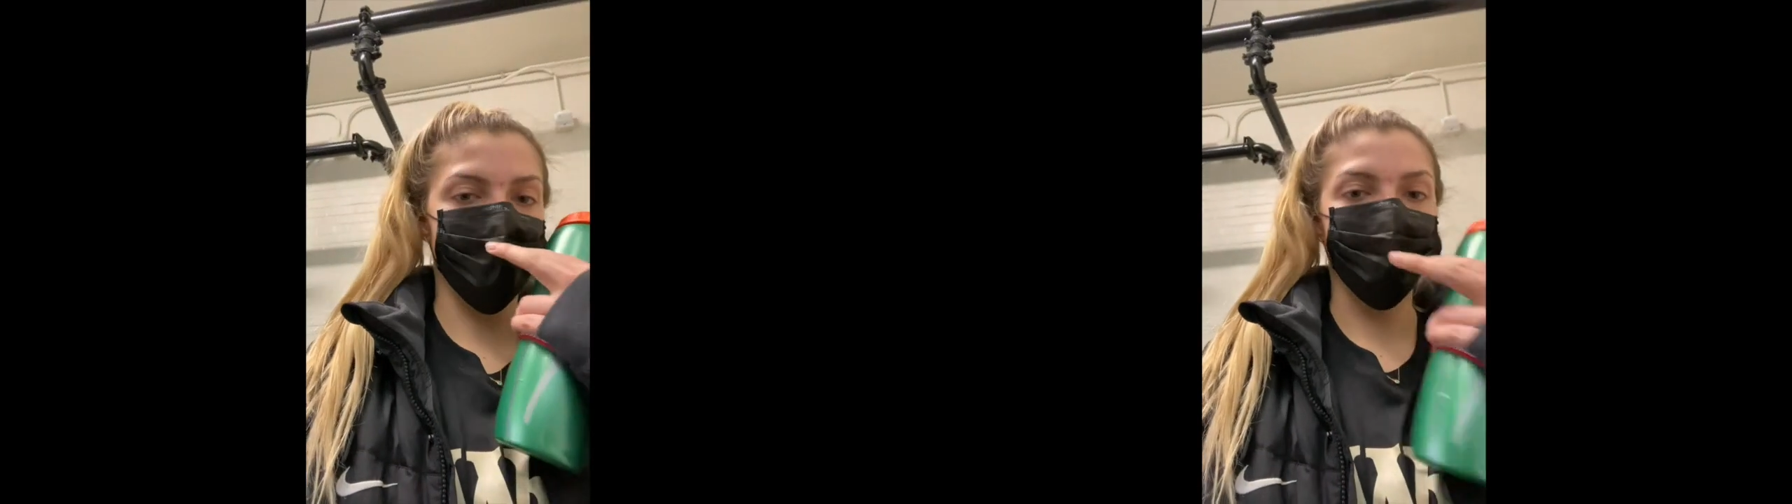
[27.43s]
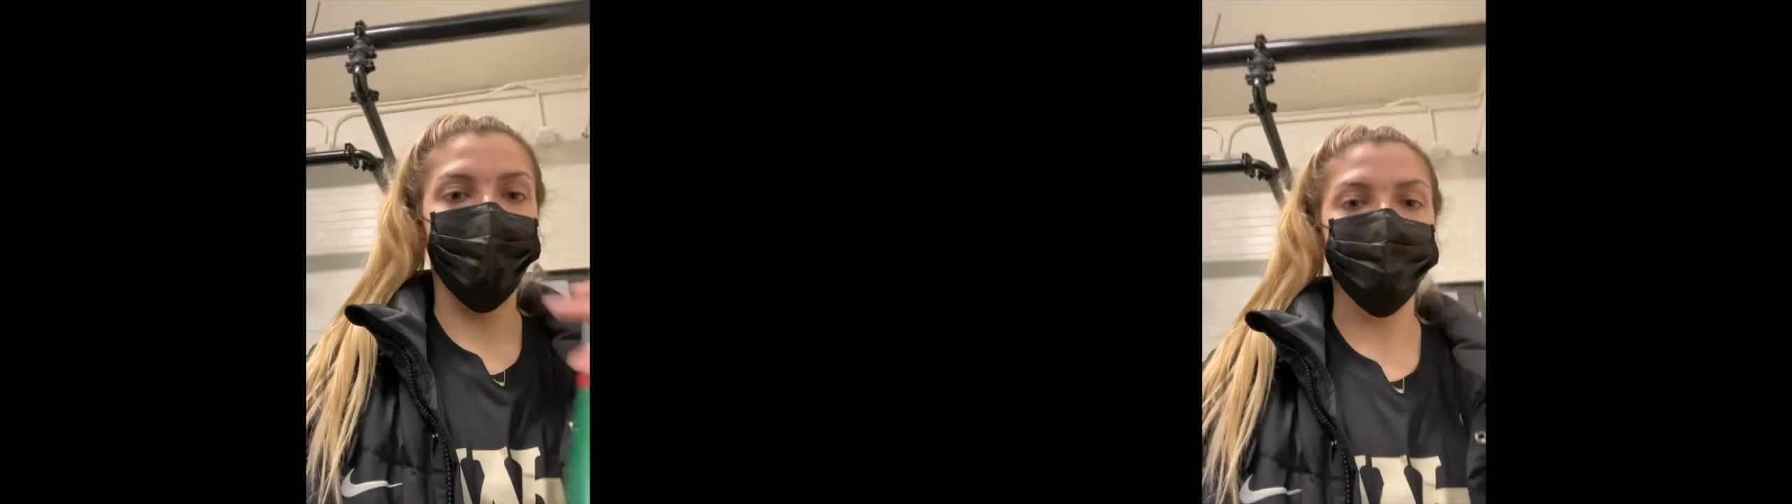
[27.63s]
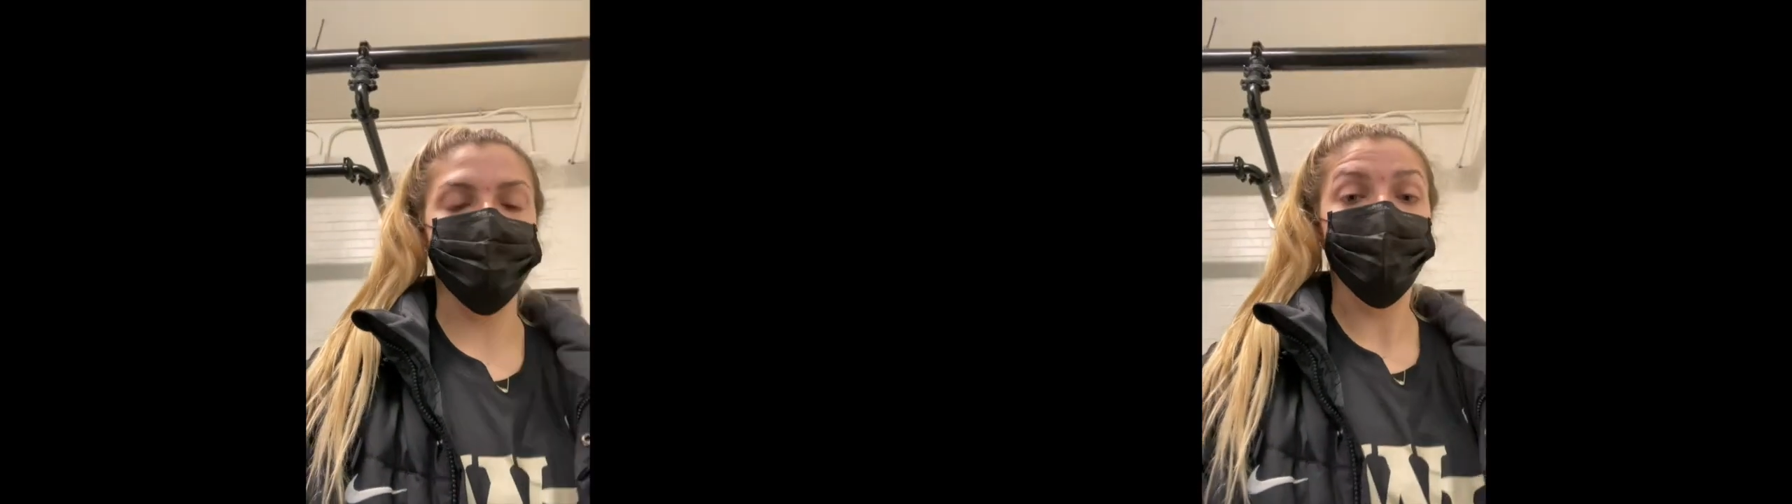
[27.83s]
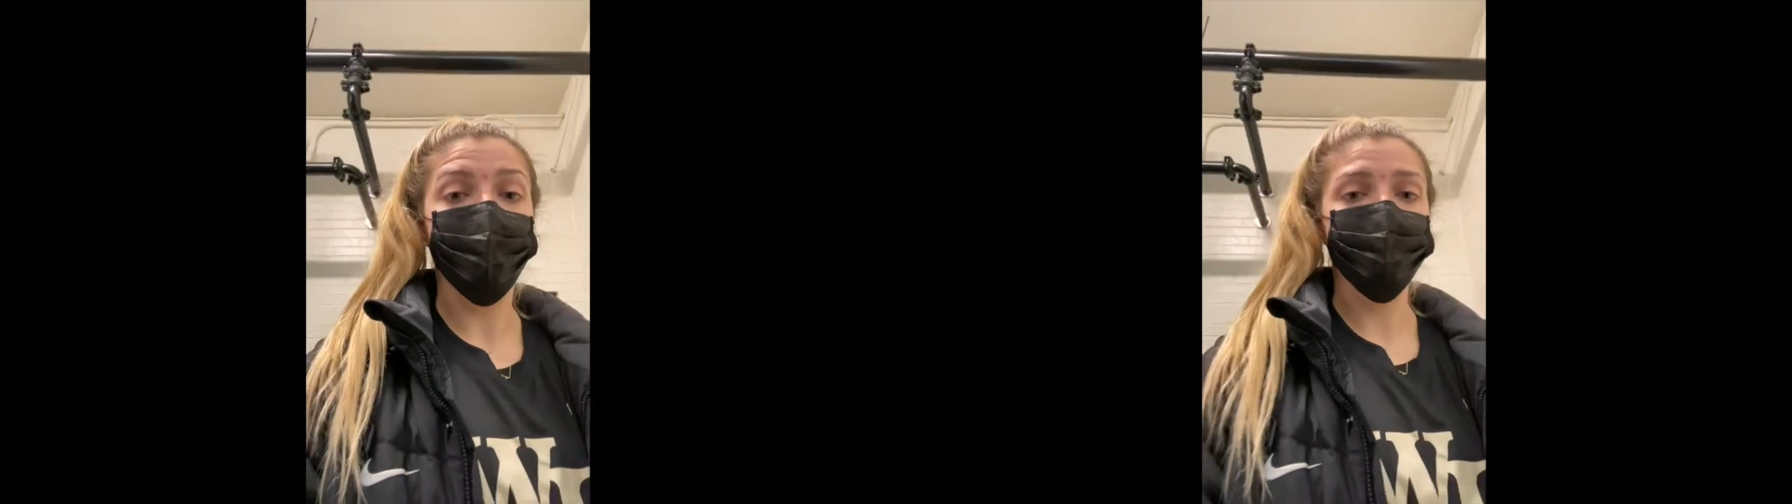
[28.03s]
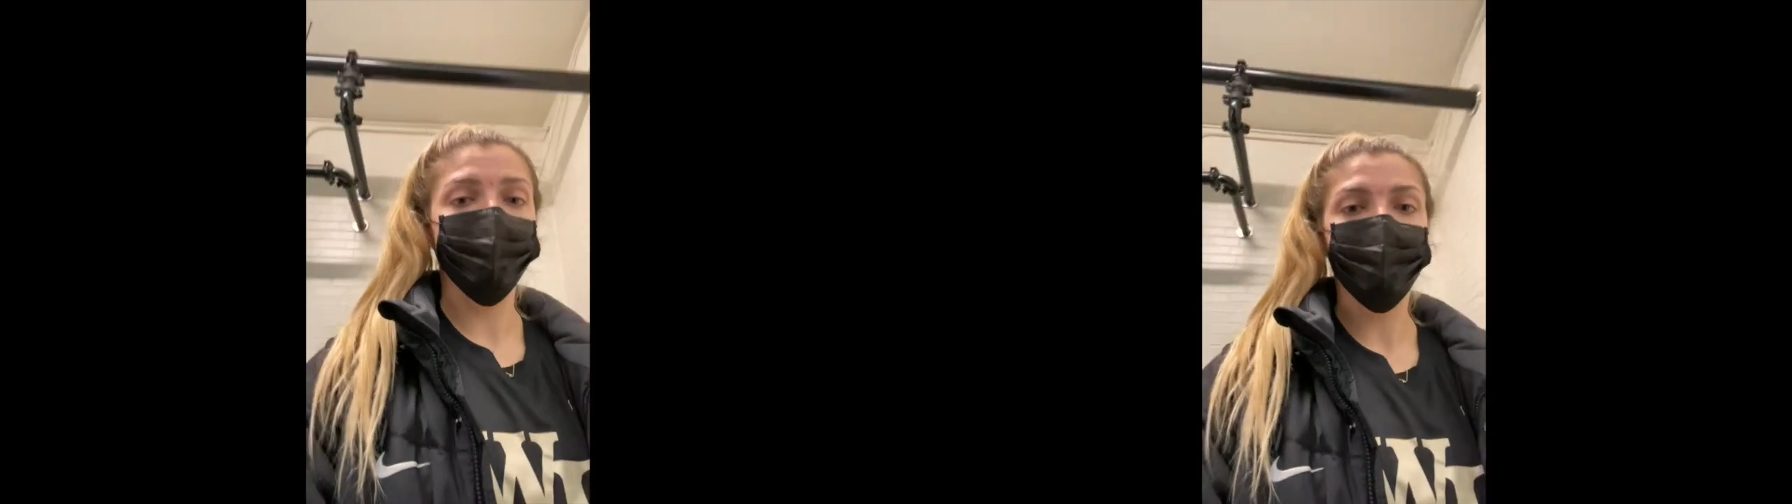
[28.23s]
you guys some words
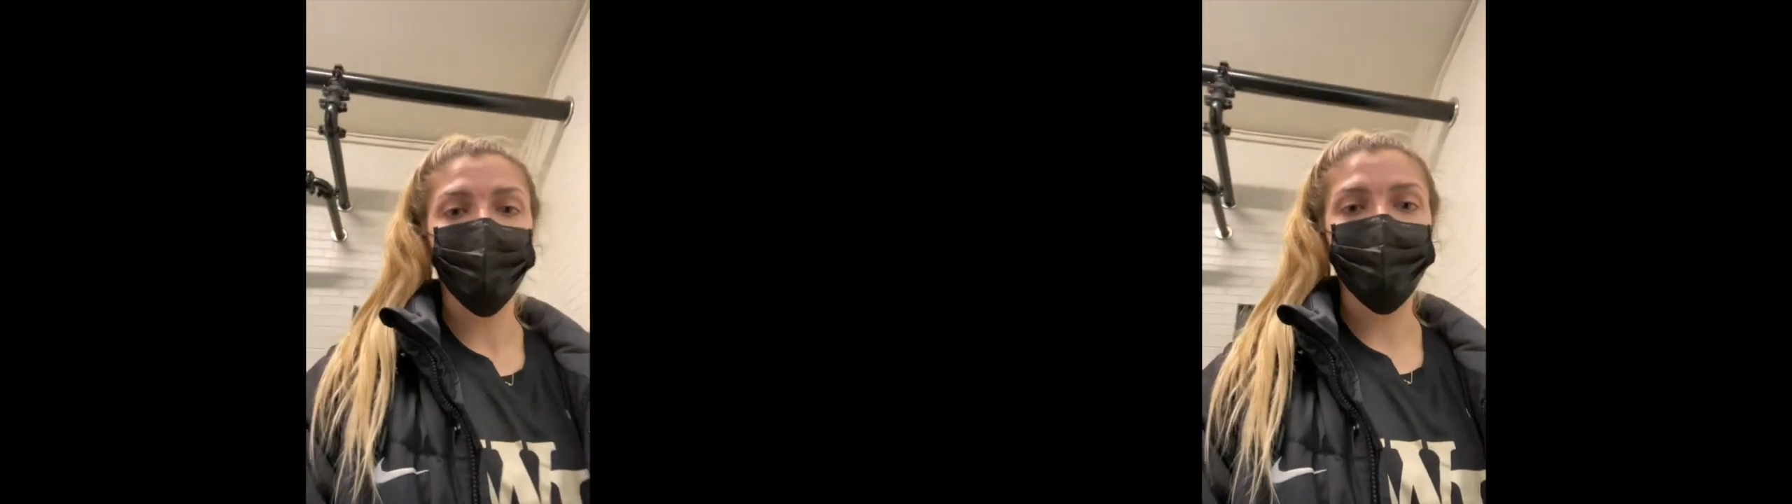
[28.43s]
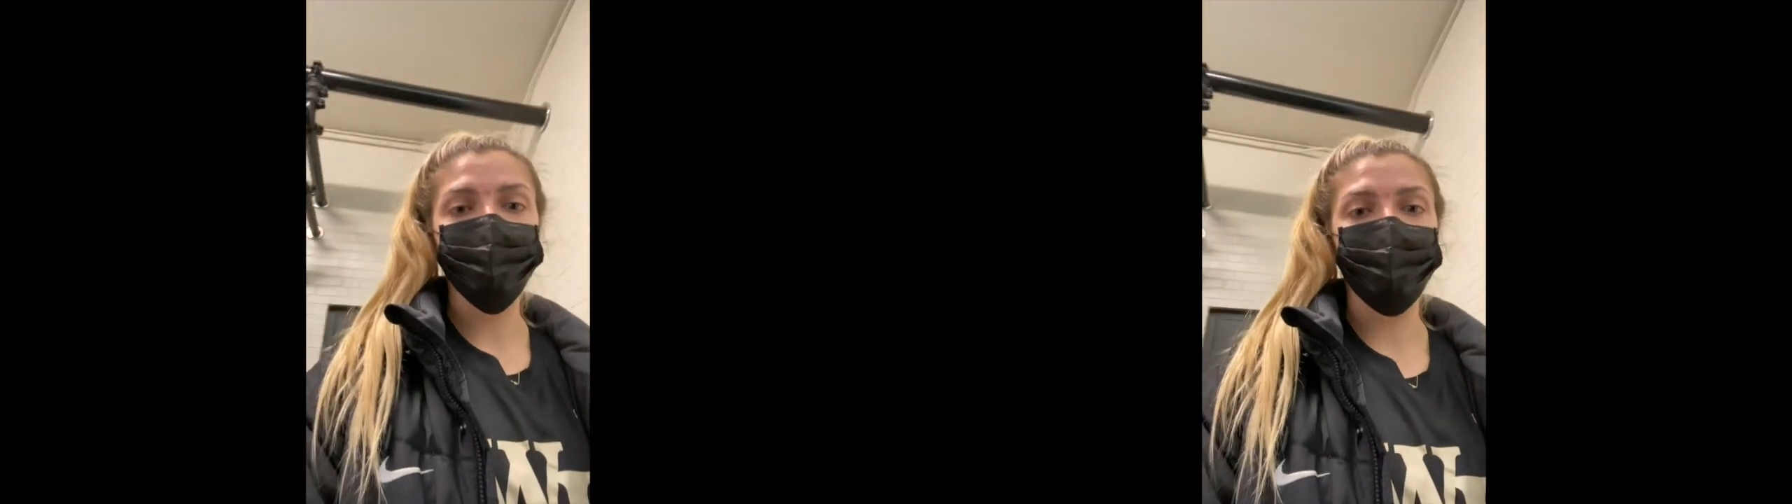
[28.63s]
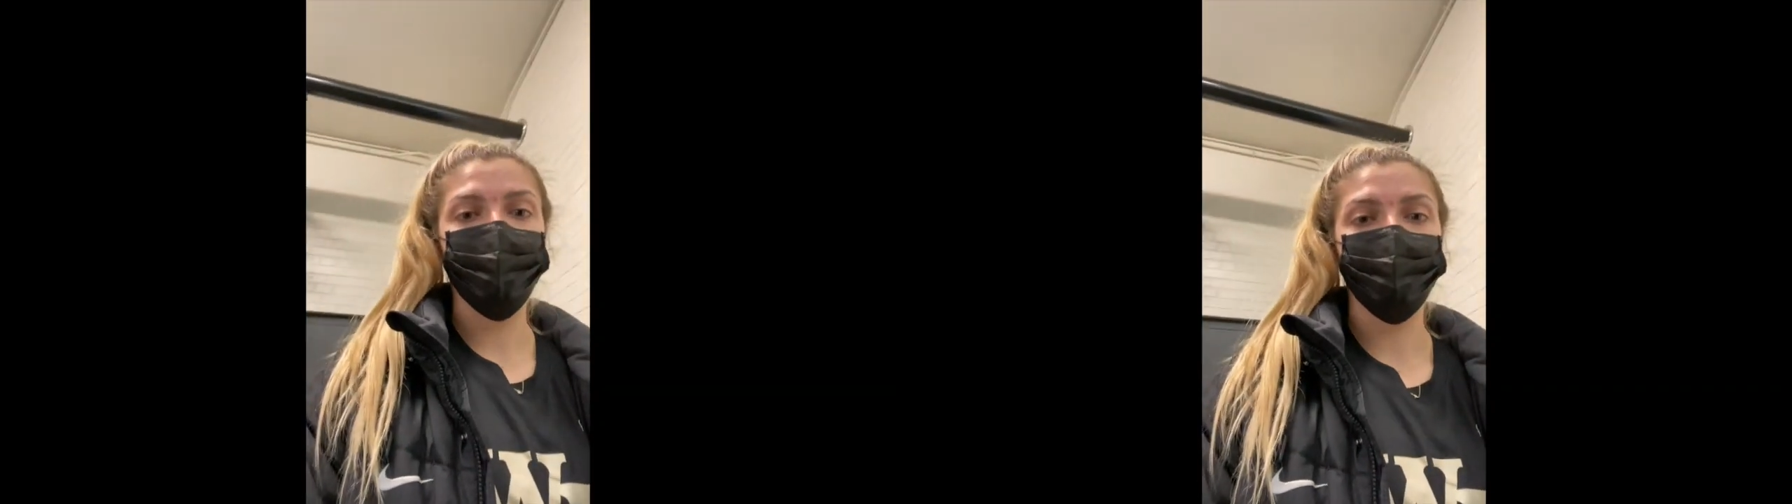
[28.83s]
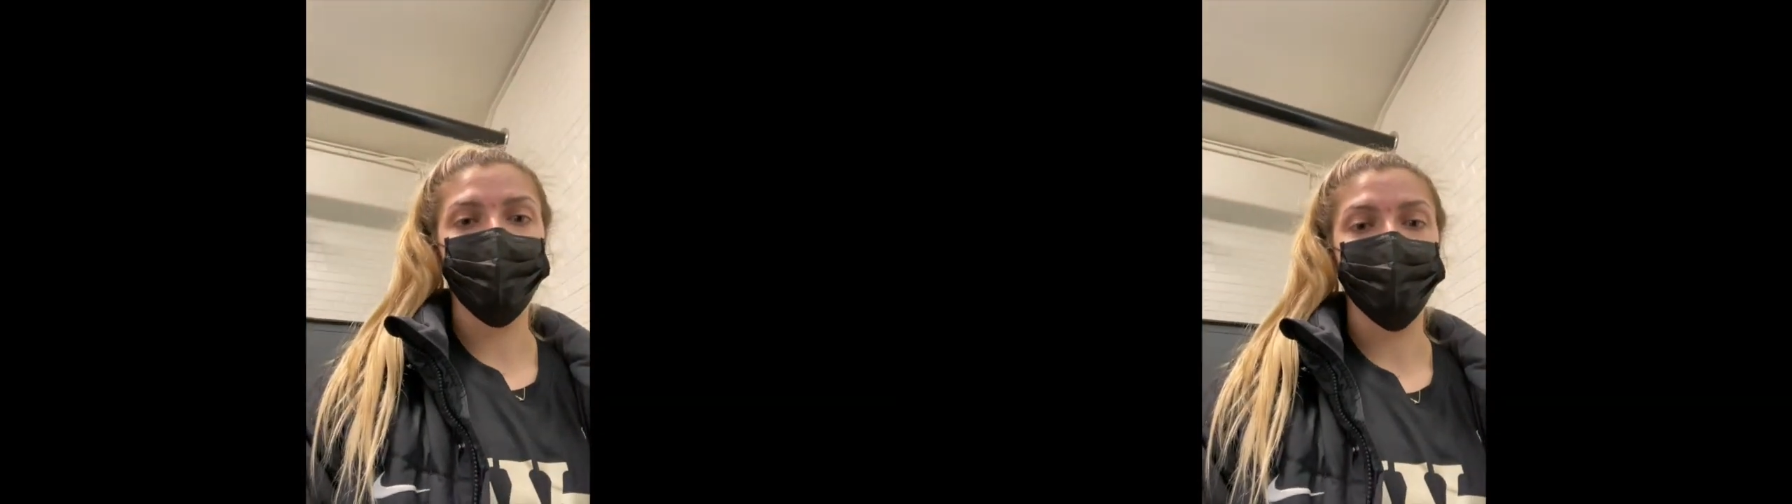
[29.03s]
of encouragement for this